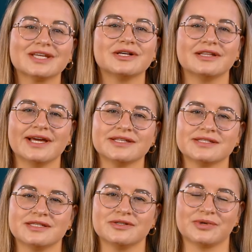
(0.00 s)

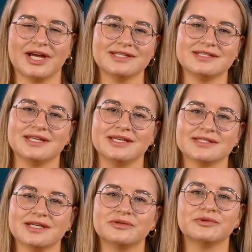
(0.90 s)
collect the right
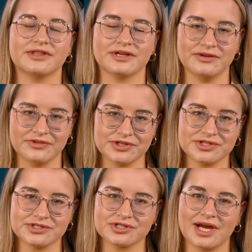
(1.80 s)
data with
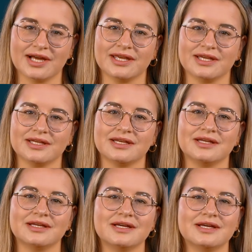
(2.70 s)
conversion tracking.
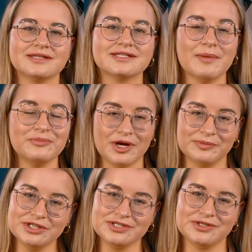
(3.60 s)
Step
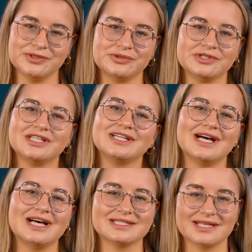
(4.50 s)
number 2,
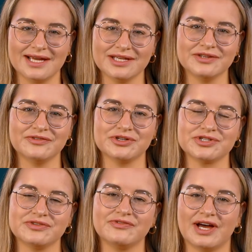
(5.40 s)
assign
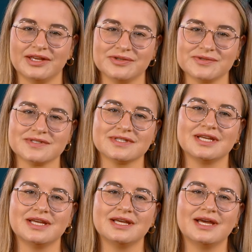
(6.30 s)
conversion values.
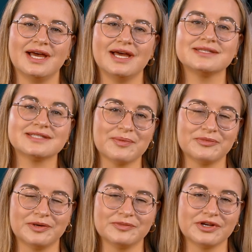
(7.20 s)
And step
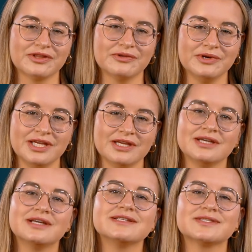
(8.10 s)
number 3,
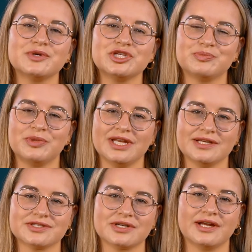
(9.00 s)
switch bidding
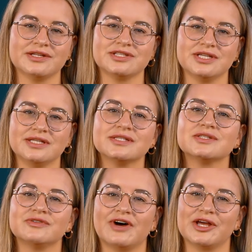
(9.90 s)
strategy
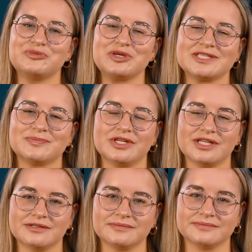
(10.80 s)
to value-based bidding.